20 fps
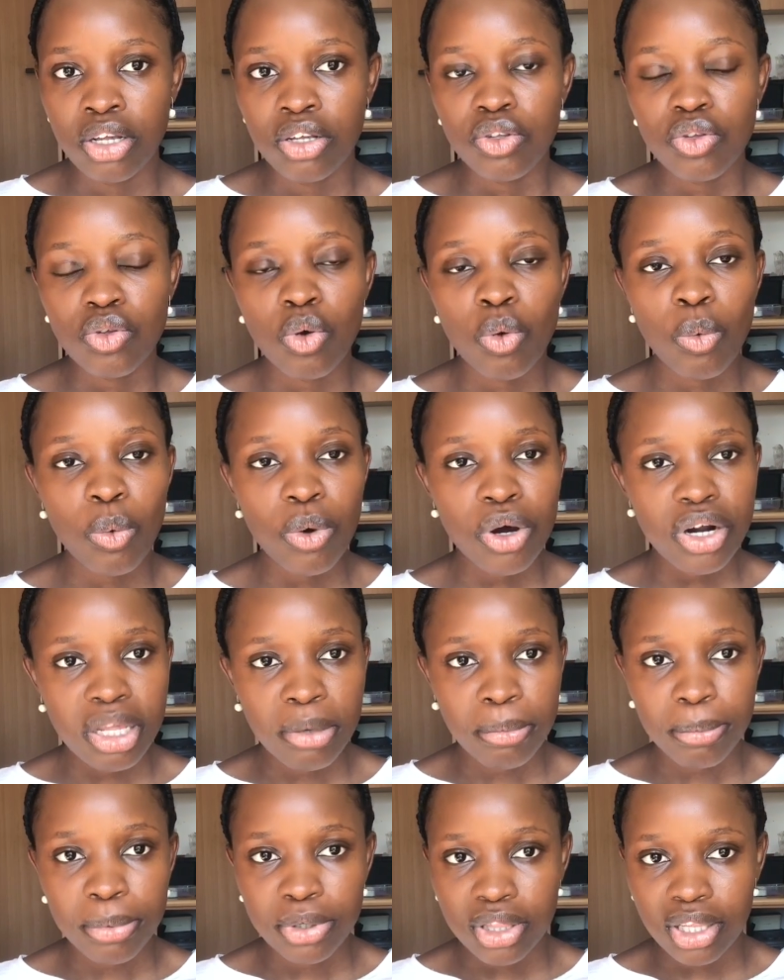So one
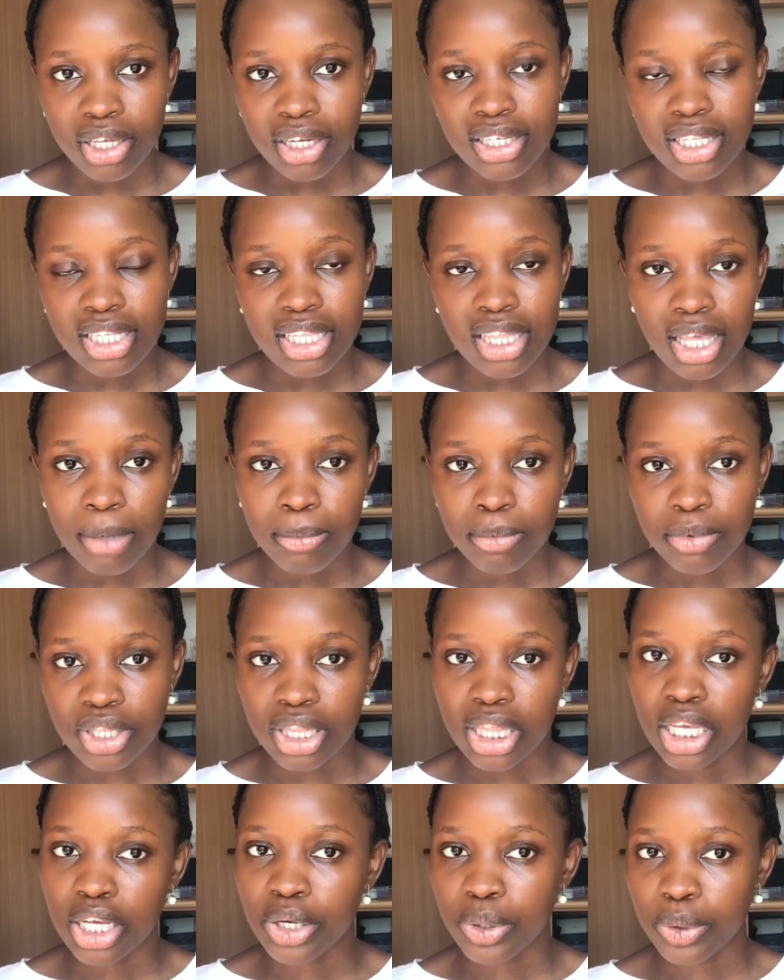important step to
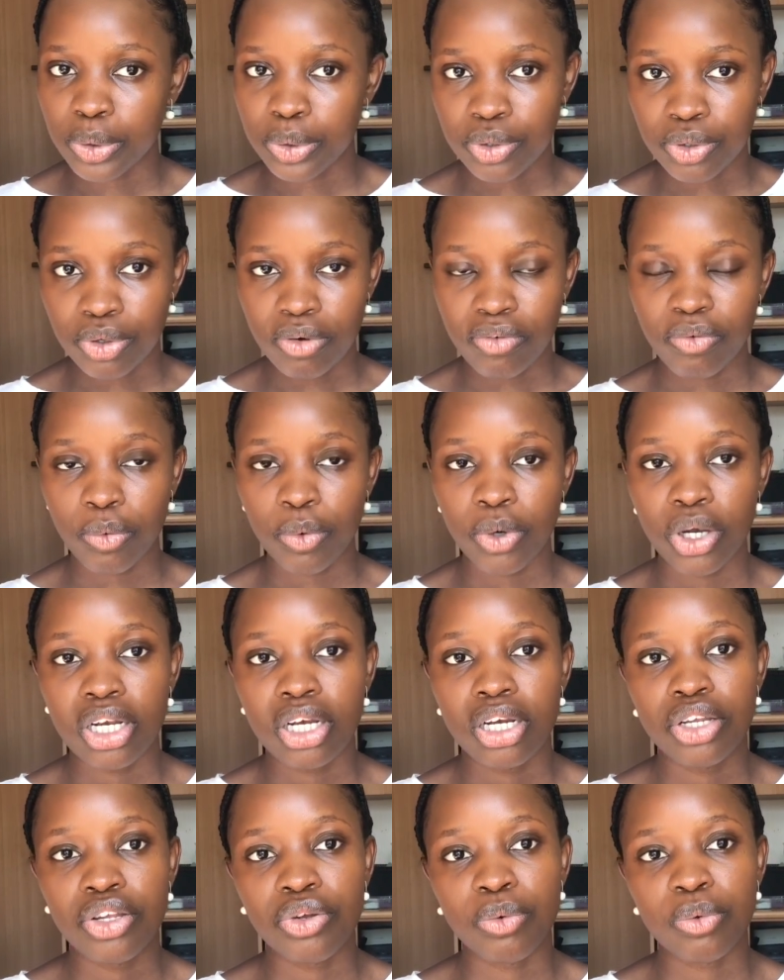take note of
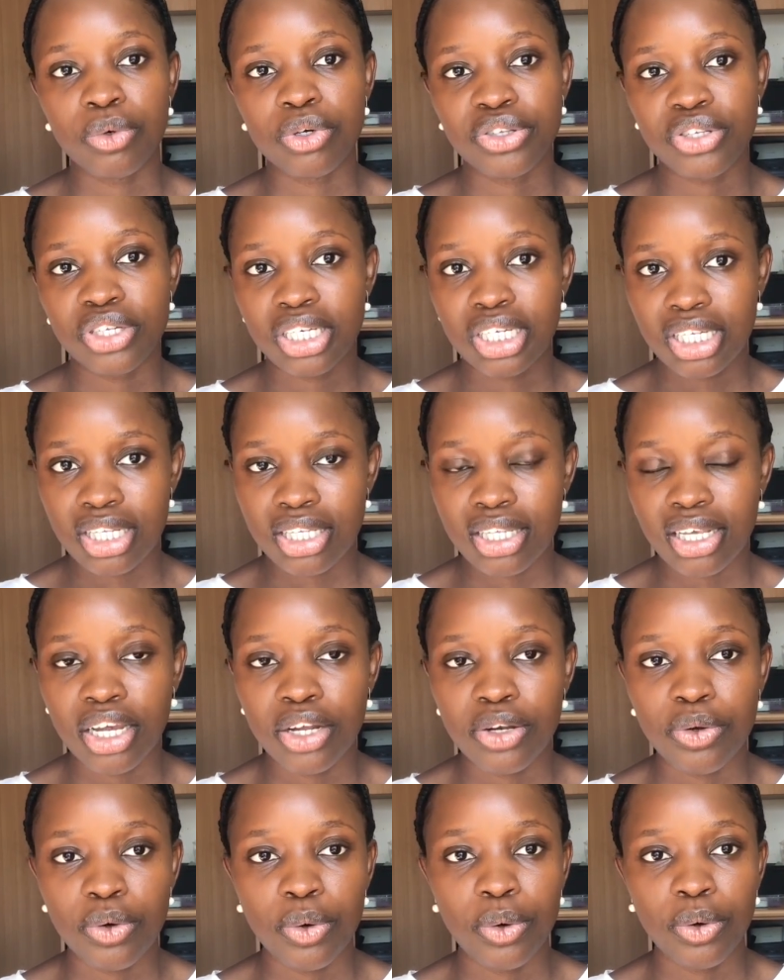when you want to
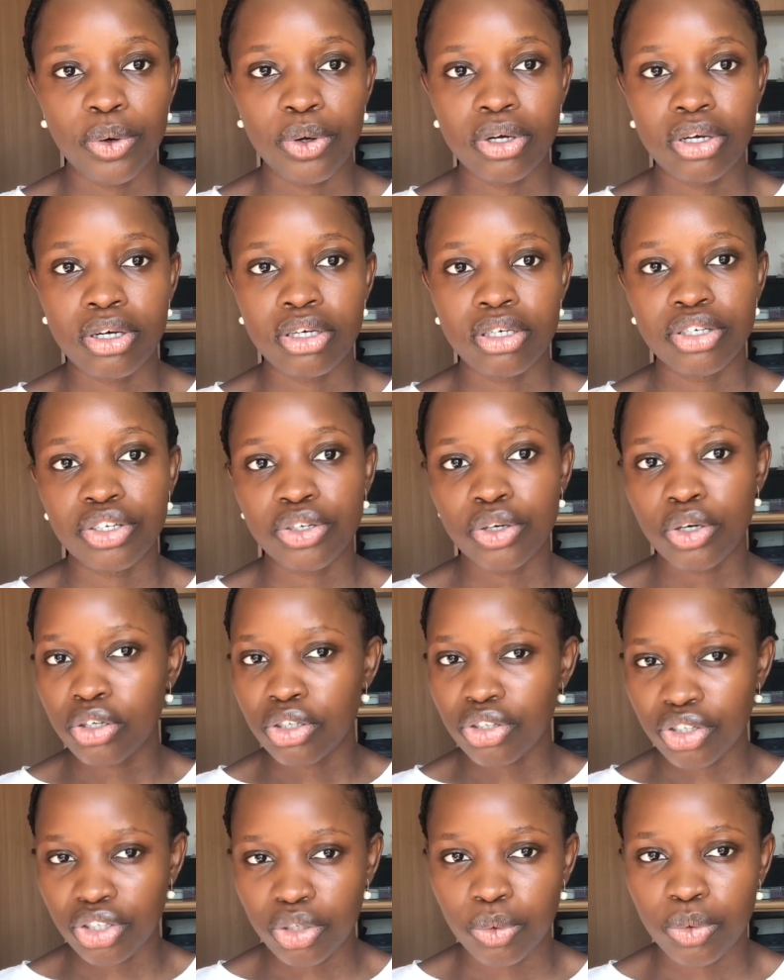decide on the
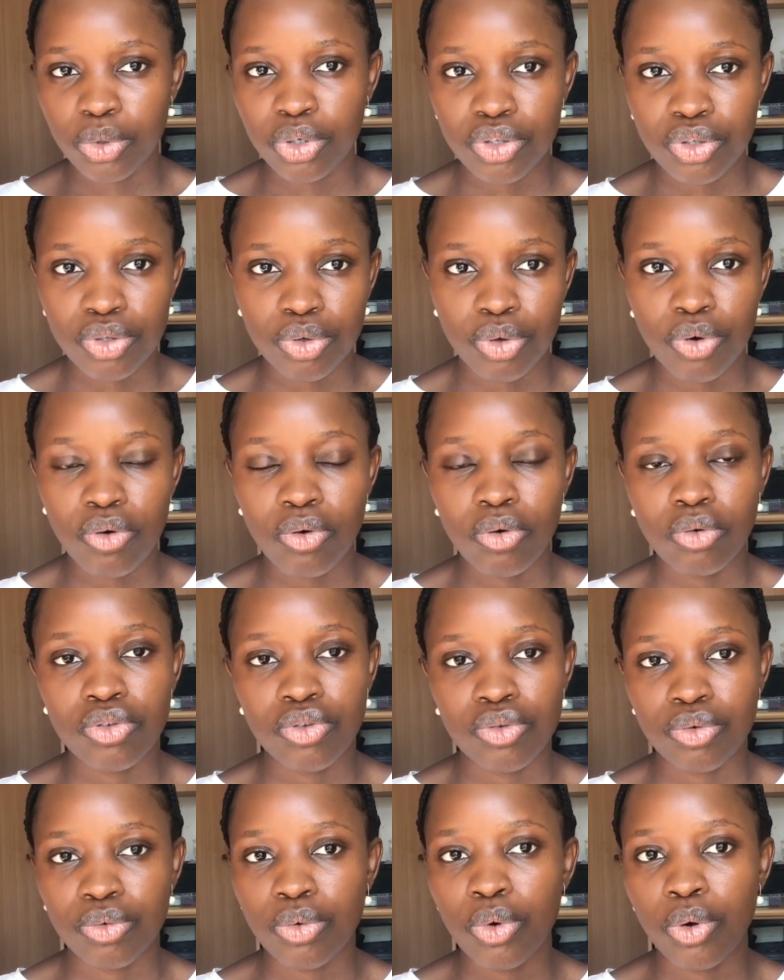country you want to go
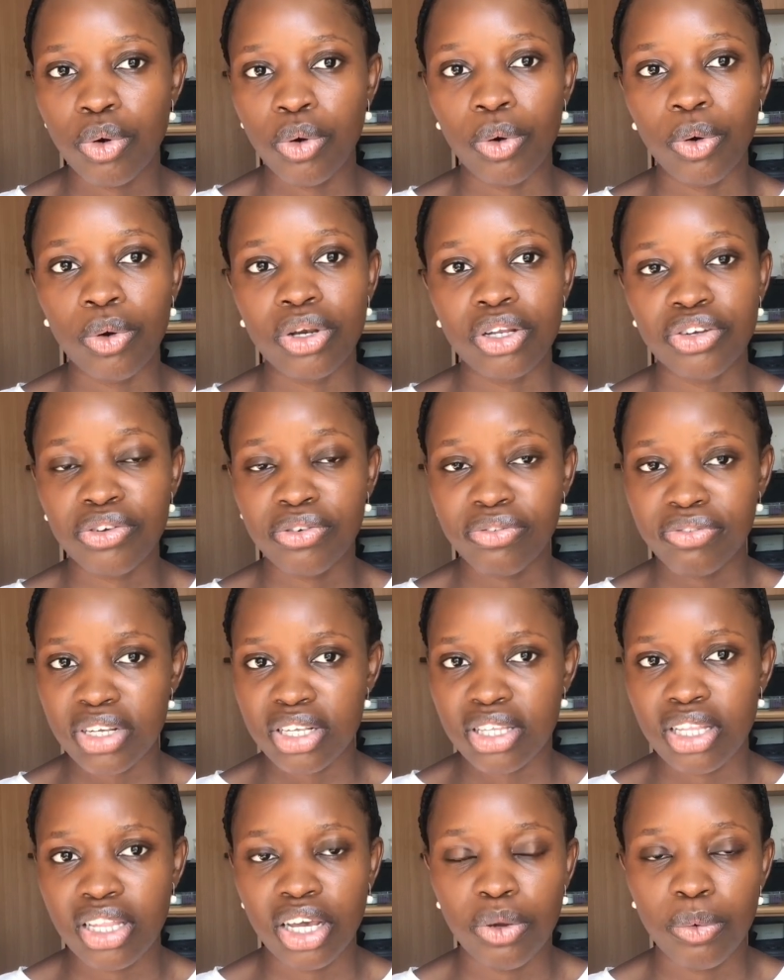to or the
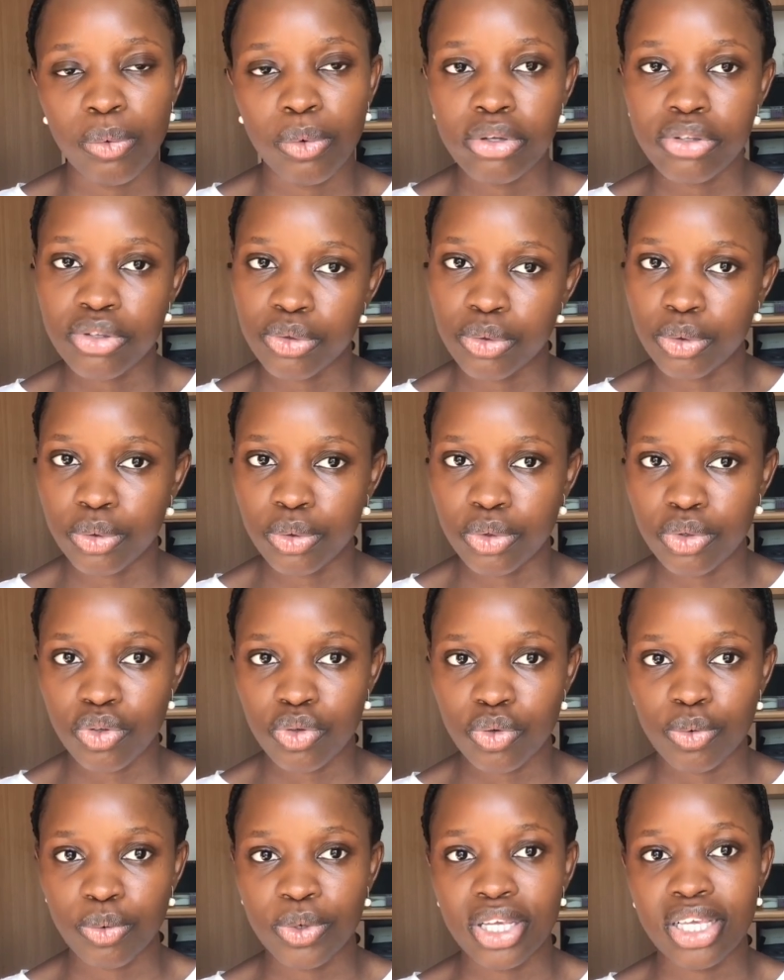university that you want to go
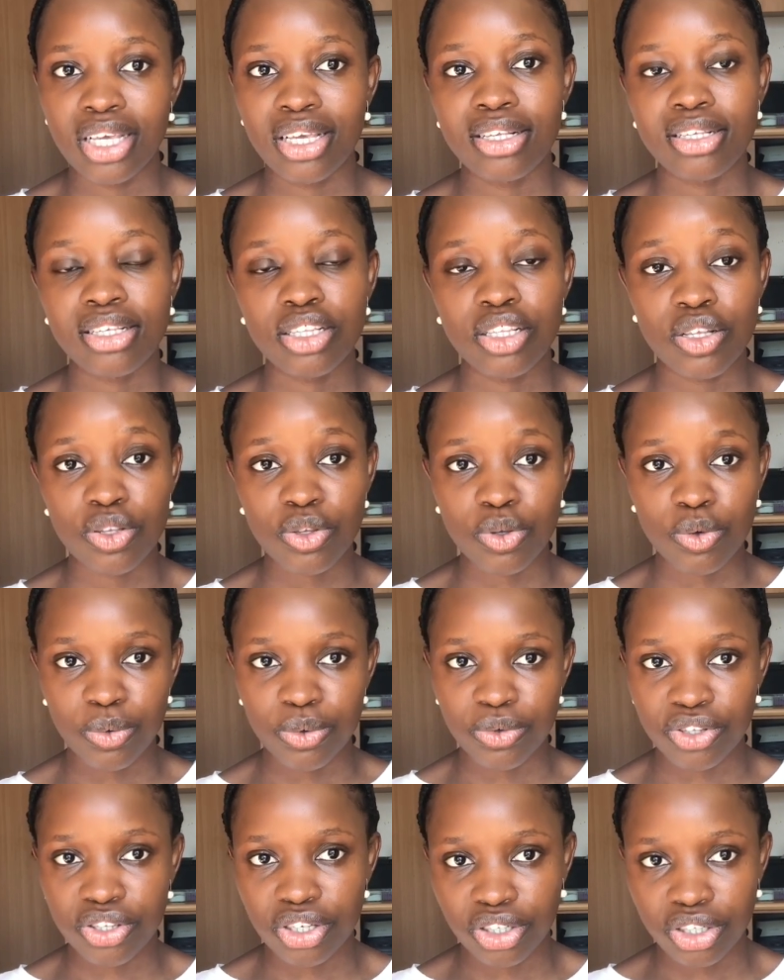to is the
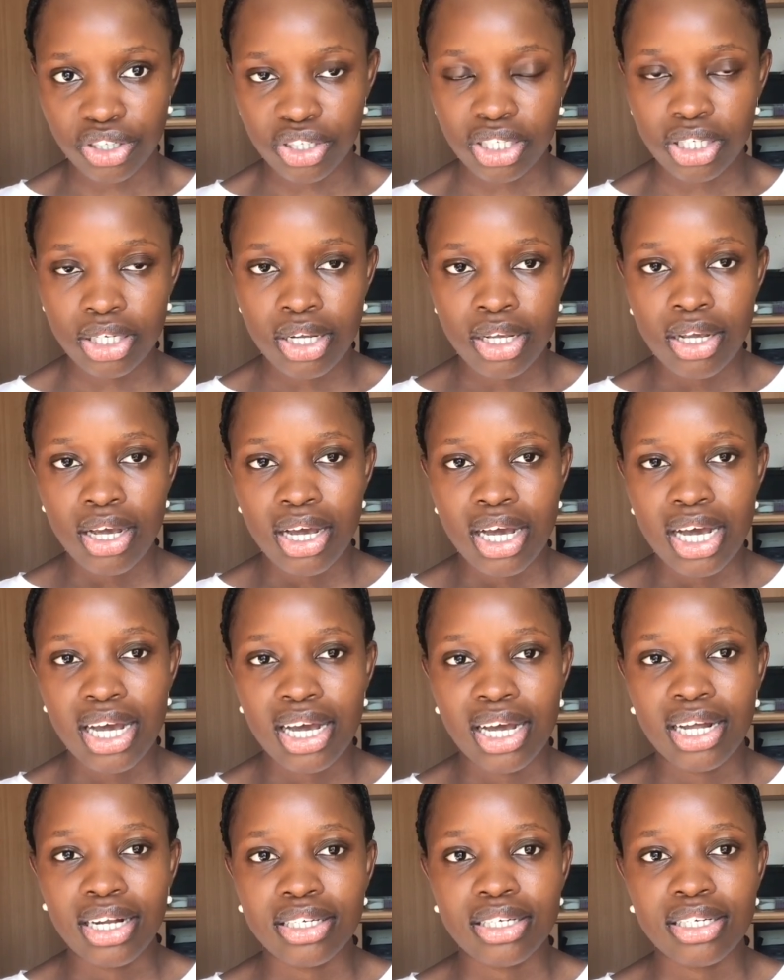school search,
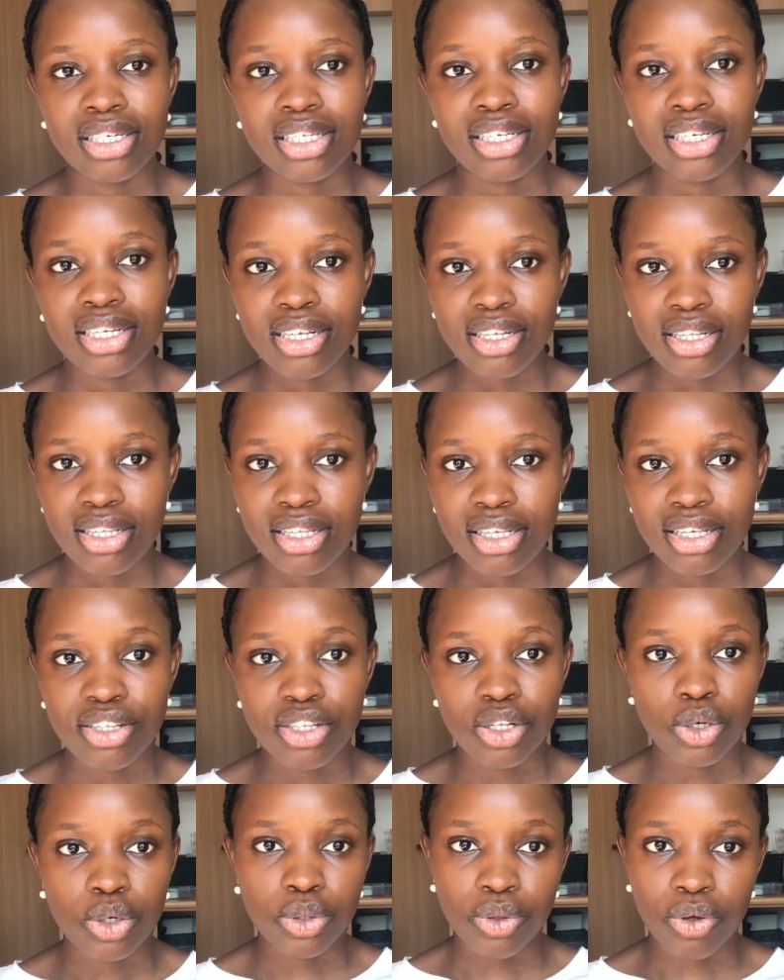and this is
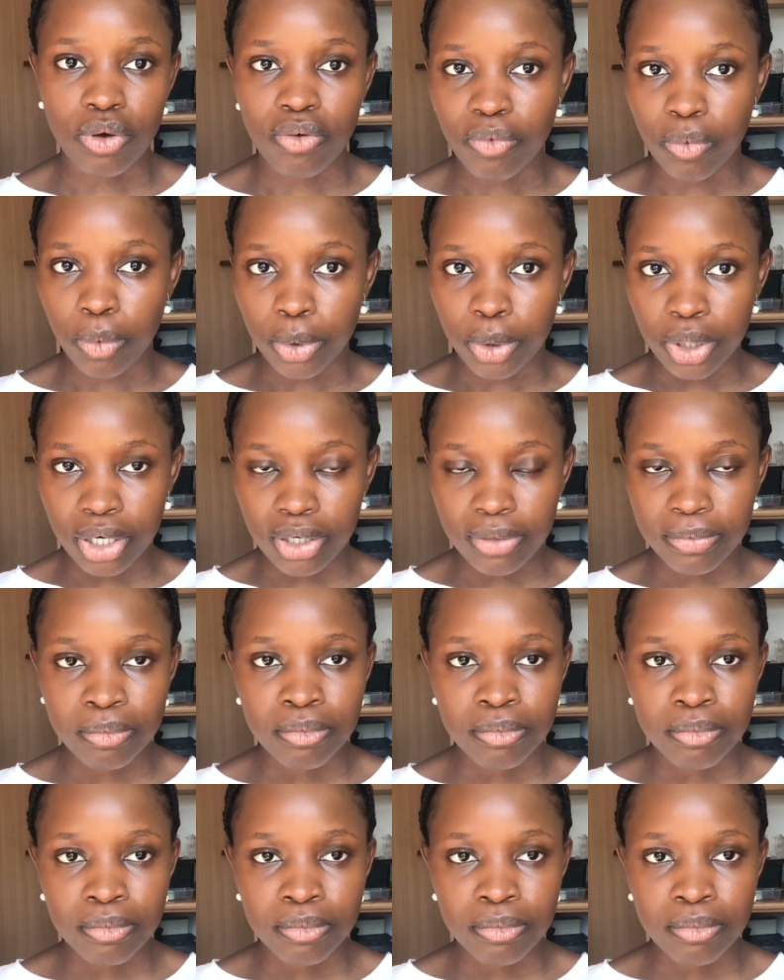a lot of work.